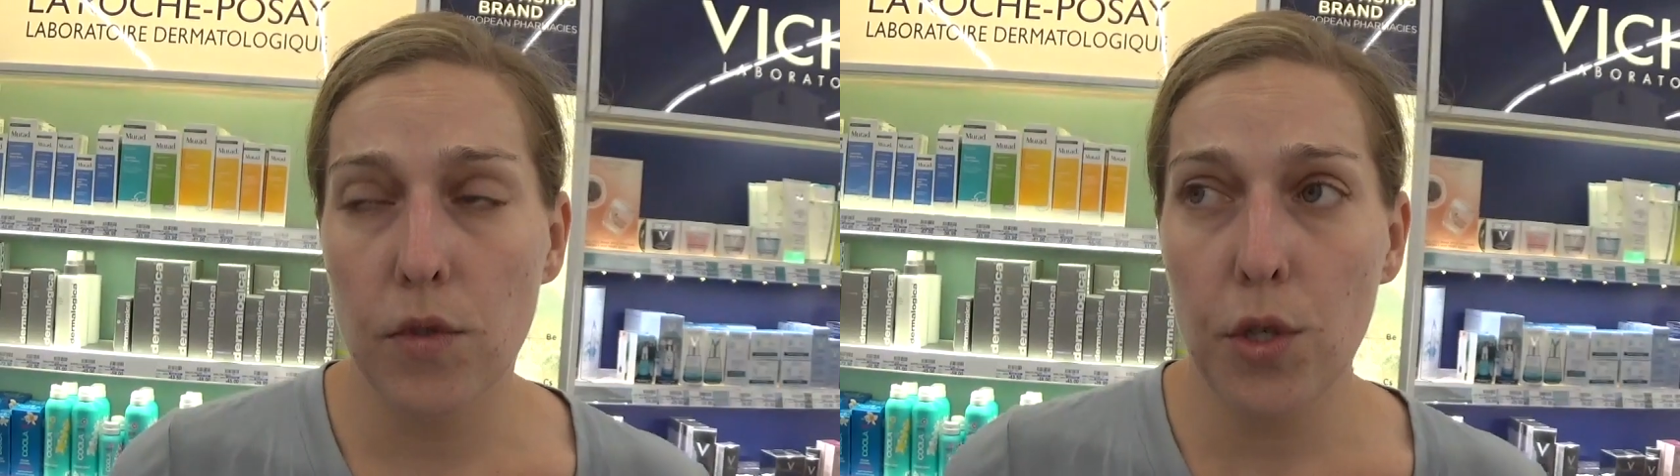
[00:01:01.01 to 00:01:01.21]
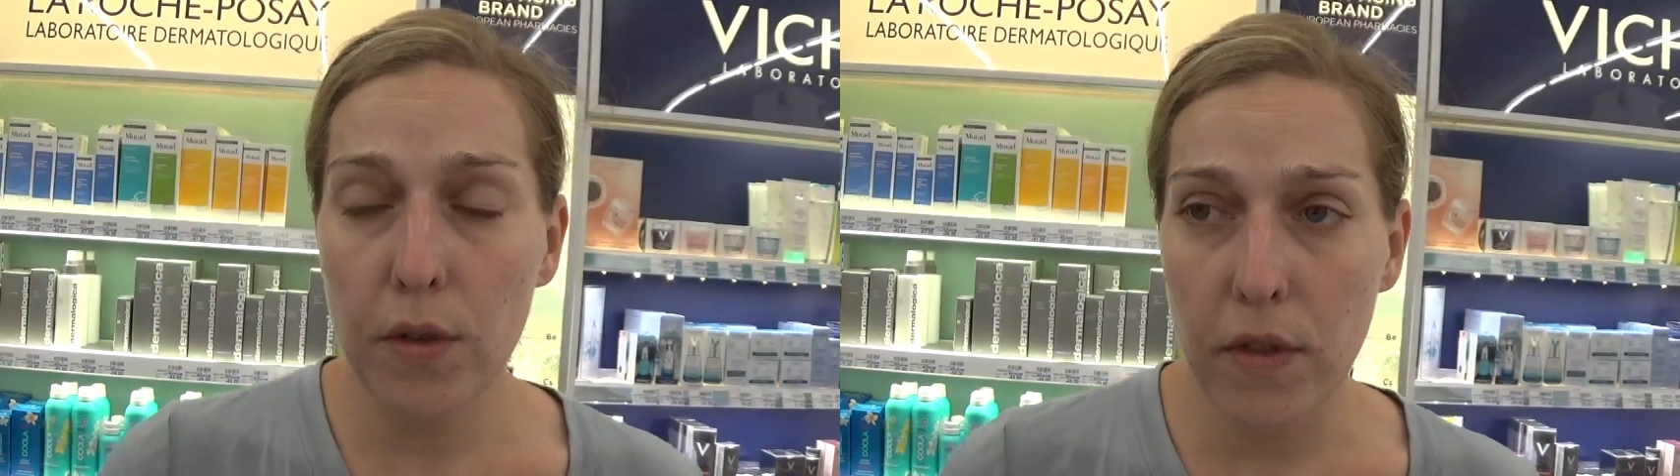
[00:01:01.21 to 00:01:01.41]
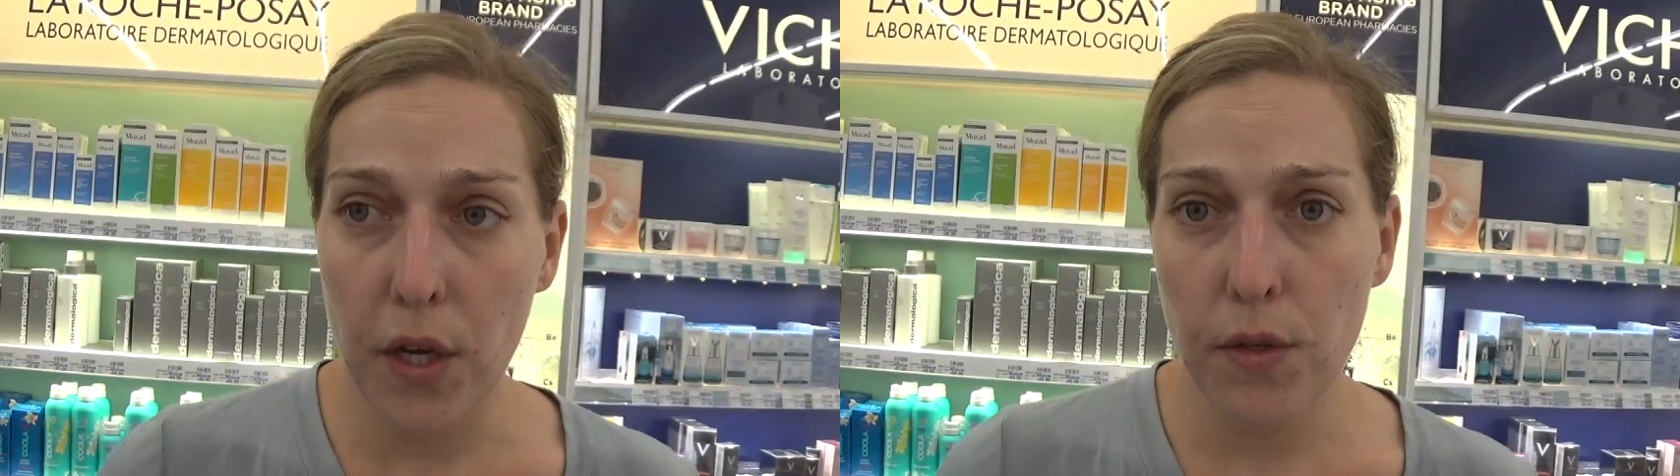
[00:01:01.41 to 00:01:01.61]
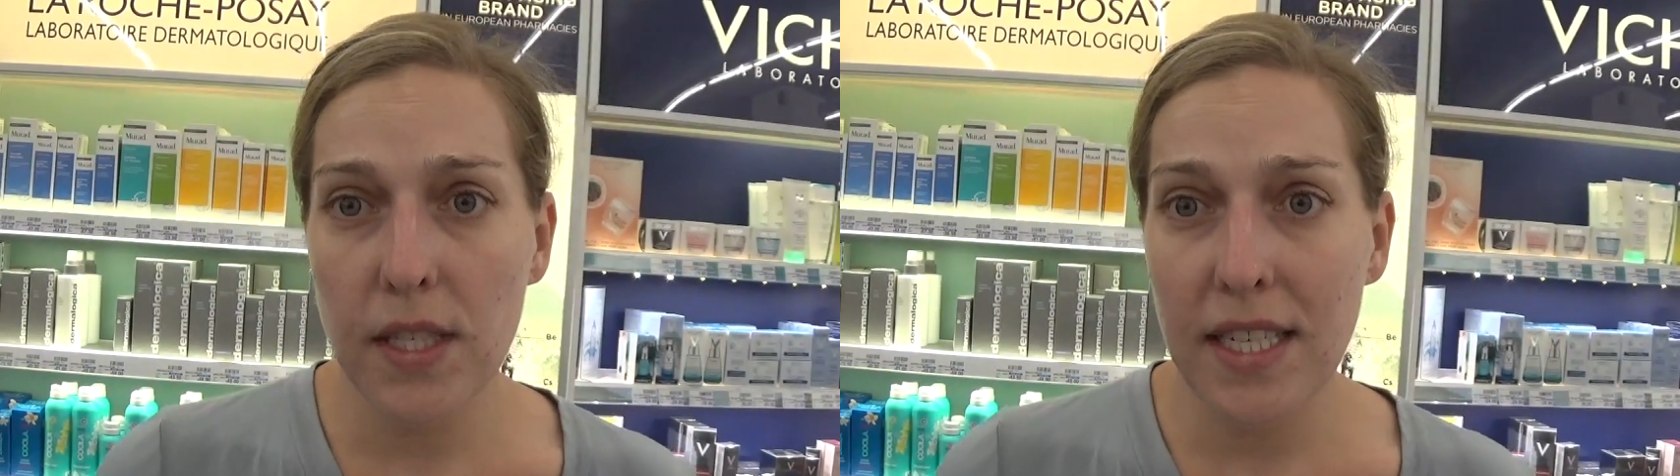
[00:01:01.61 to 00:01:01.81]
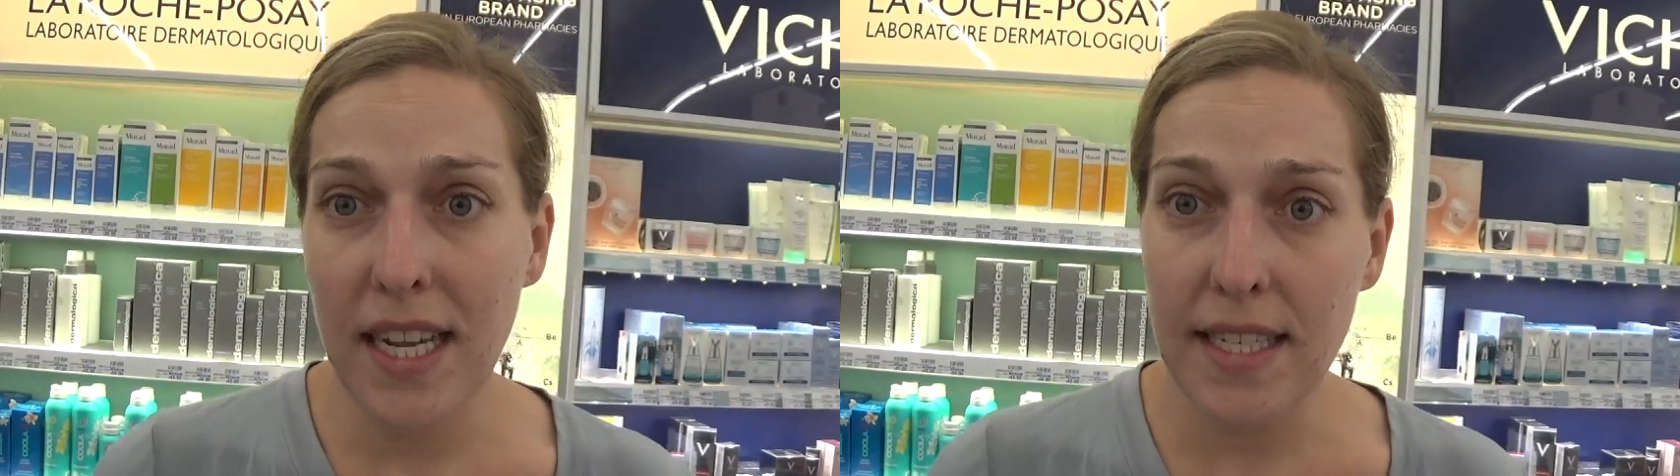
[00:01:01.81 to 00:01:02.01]
two of
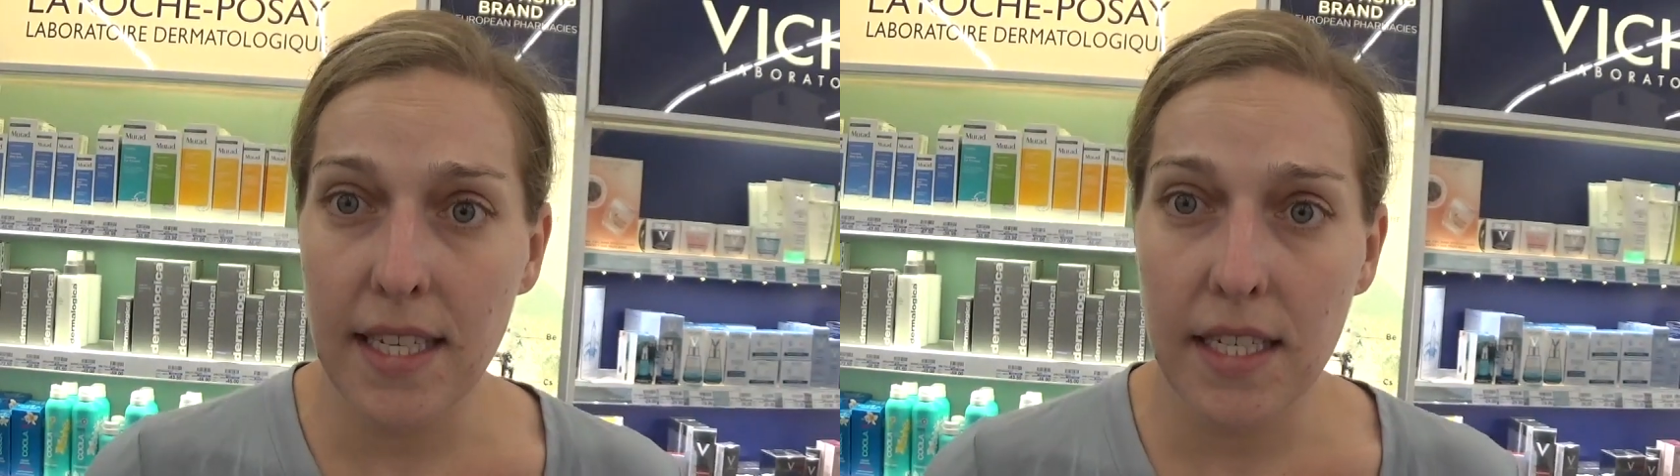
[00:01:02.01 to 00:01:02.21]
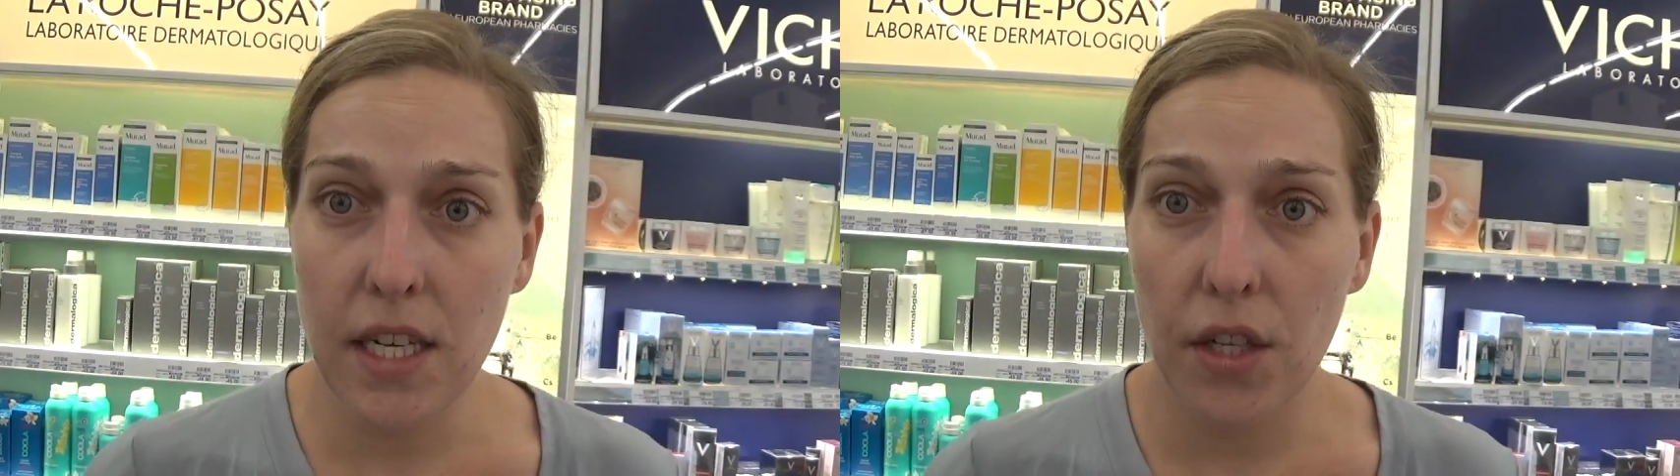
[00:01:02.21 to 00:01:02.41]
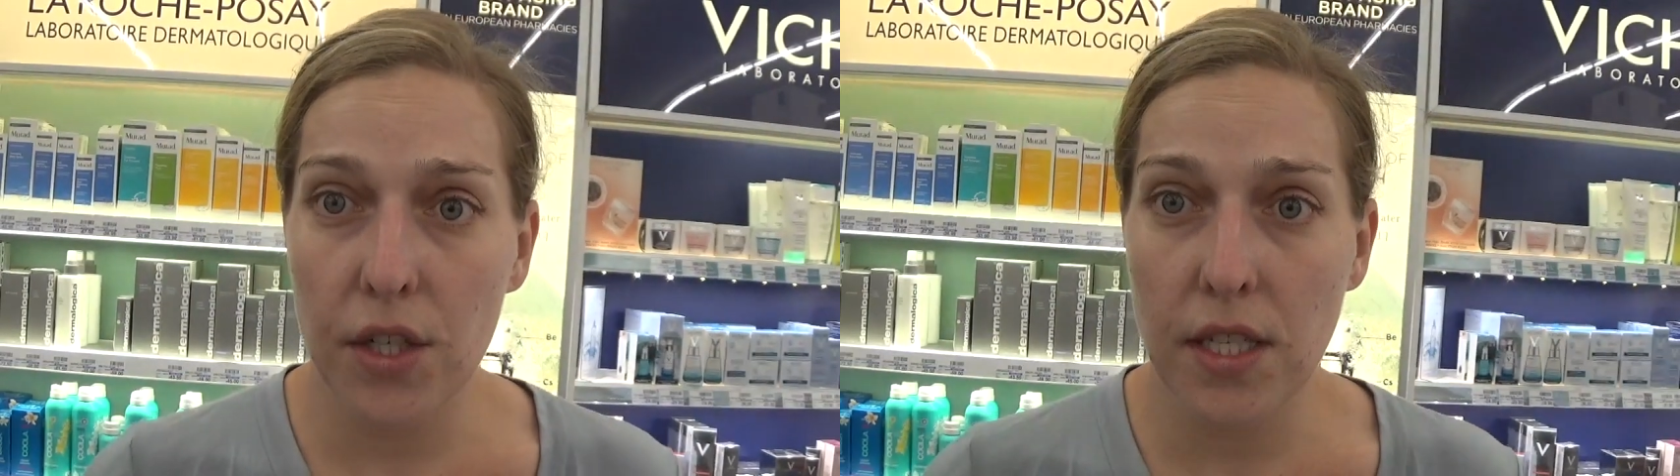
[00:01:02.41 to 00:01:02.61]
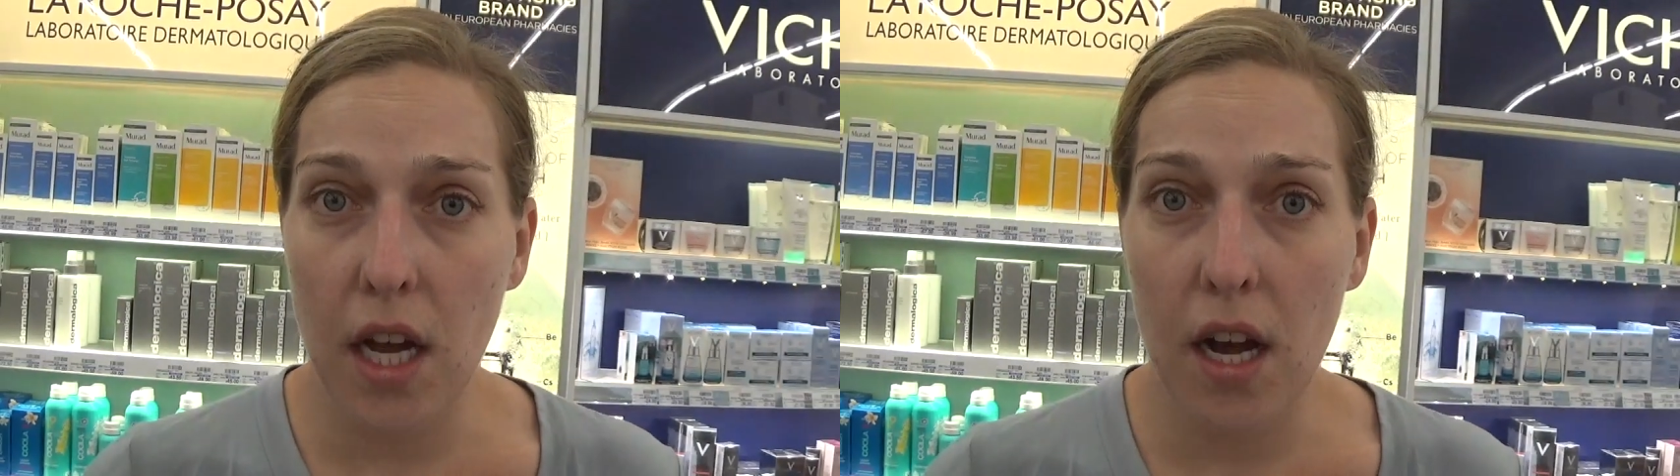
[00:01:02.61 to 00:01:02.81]
those to take $6